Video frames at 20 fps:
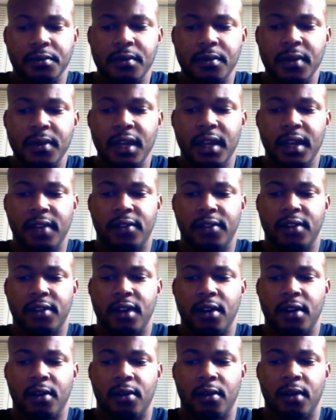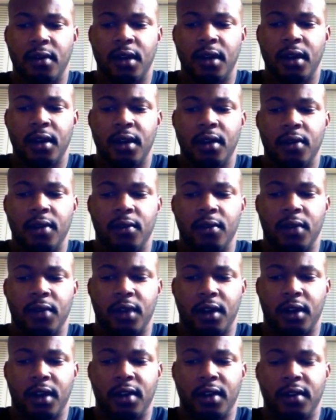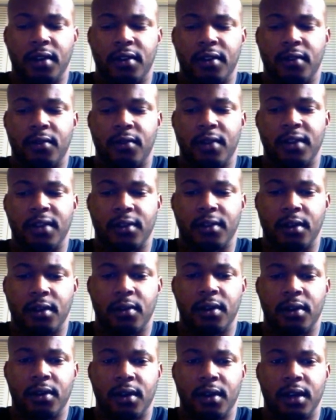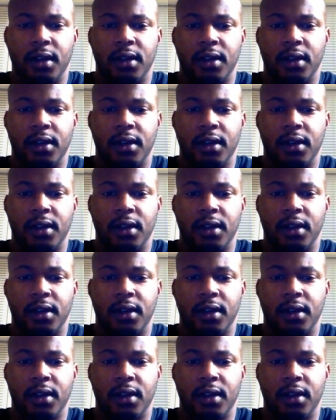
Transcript: And so, regardless of what's going on,